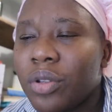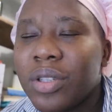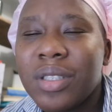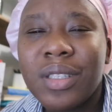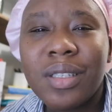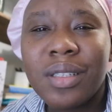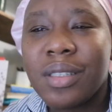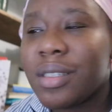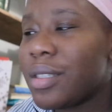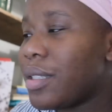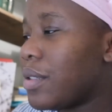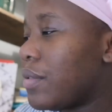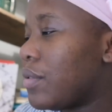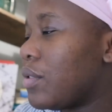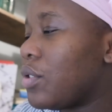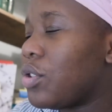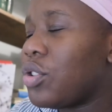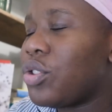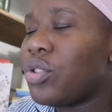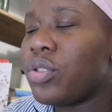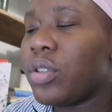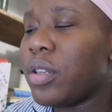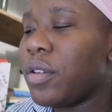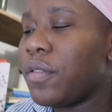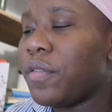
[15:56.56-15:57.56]
Nothing is even
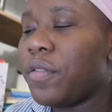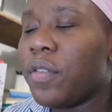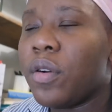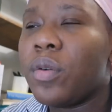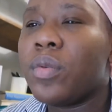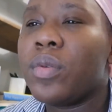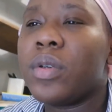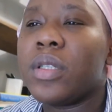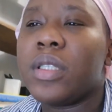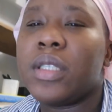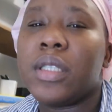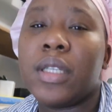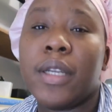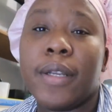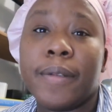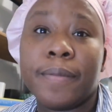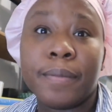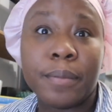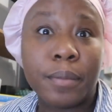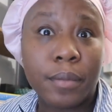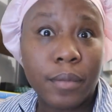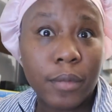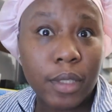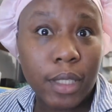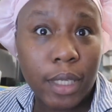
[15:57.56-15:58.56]
straightforward
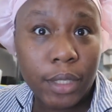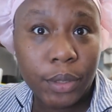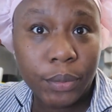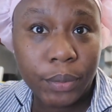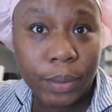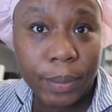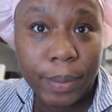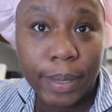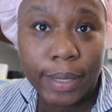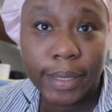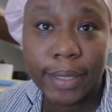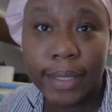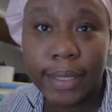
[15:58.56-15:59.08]
here. Anyway, bye